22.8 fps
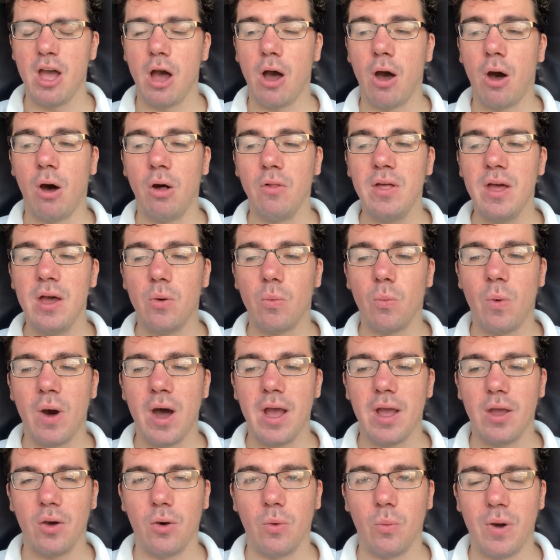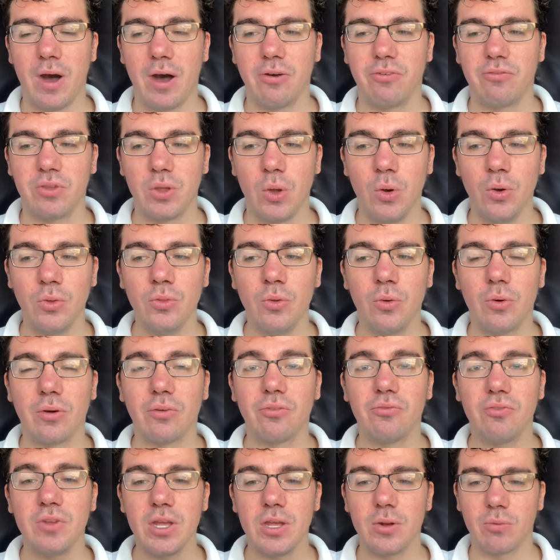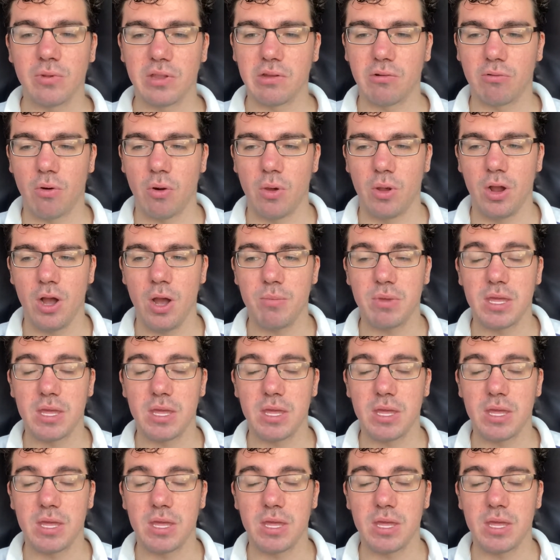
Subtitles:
All that while Fionn or Finn was growing up,